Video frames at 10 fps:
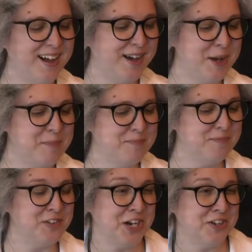um,
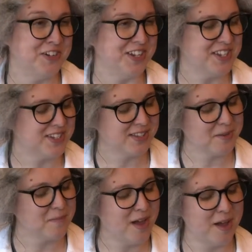very realistic
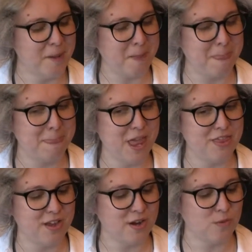though. Um,
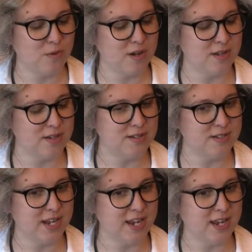there was
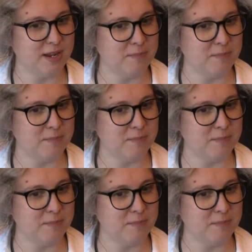a